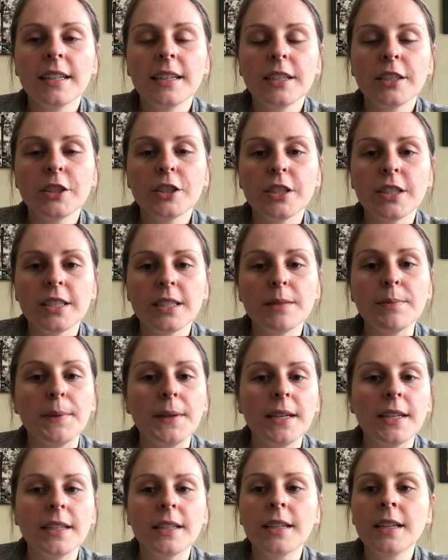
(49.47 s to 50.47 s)
she's
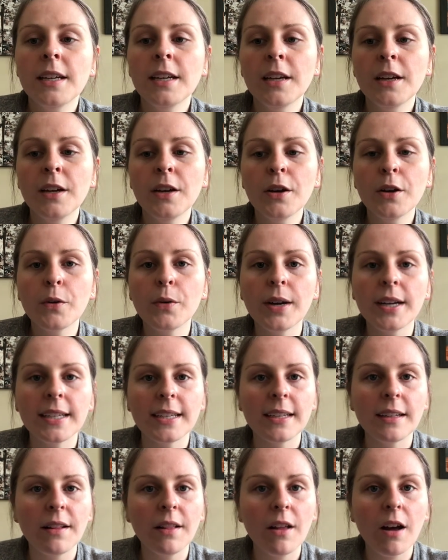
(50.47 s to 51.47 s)
been quite
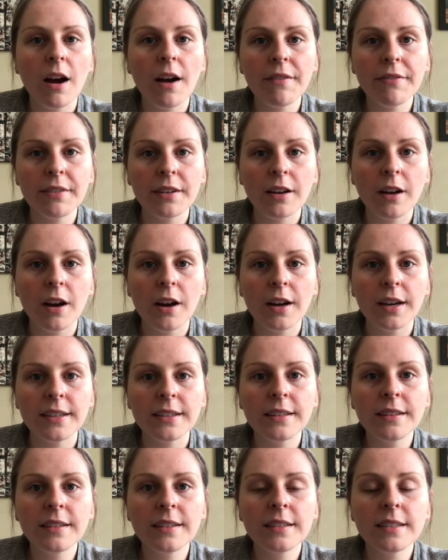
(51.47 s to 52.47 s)
ill off and on
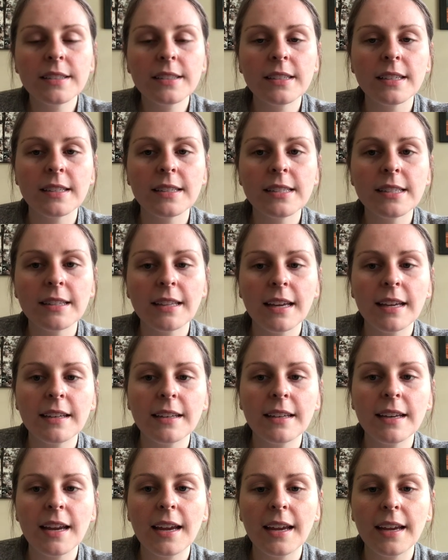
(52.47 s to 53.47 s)
since
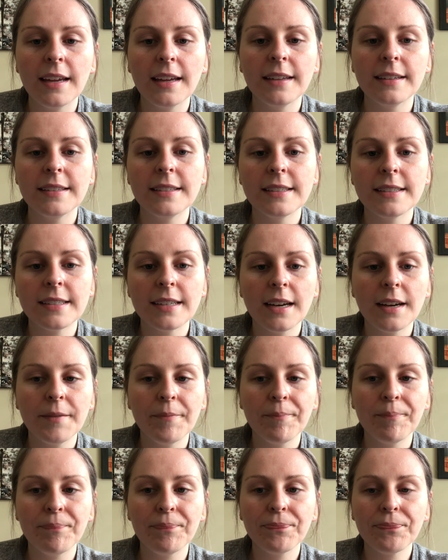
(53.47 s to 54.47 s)
then and
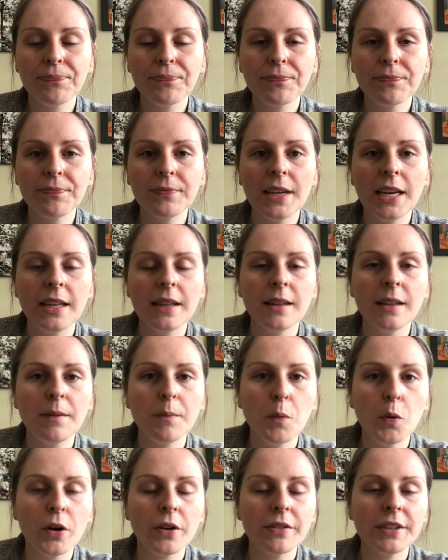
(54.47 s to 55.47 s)
um, in the
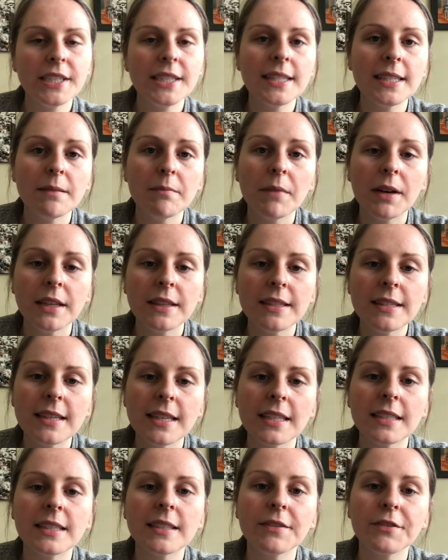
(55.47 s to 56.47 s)
more recent months
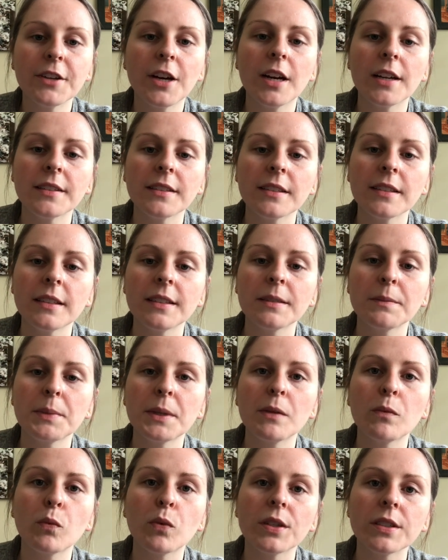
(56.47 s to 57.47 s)
things have gotten a little bit
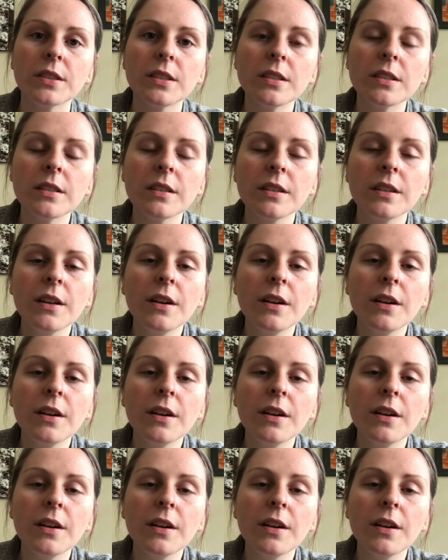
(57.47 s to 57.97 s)
worse